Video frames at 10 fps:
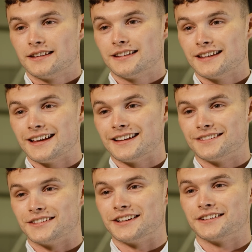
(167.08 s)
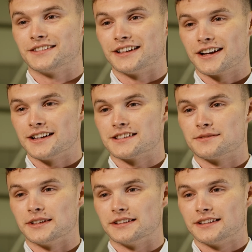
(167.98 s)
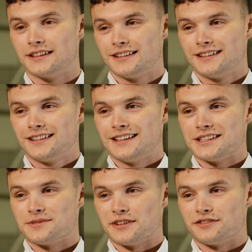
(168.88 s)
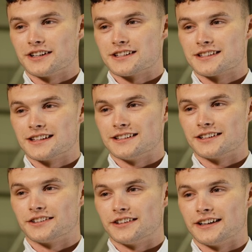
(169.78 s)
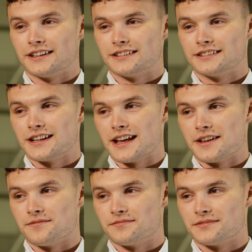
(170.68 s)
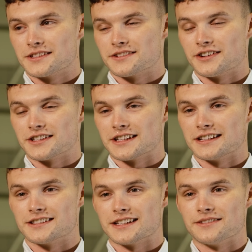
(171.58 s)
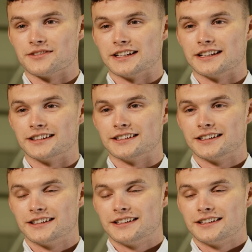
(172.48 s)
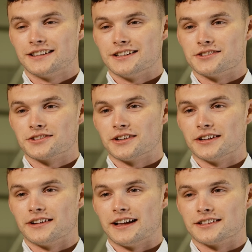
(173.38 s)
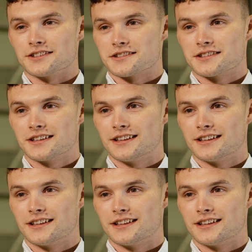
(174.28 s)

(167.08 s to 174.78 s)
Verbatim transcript: Yeah, when I when I got into my into my first senior career, um, first senior team, really, I I done quite well. Just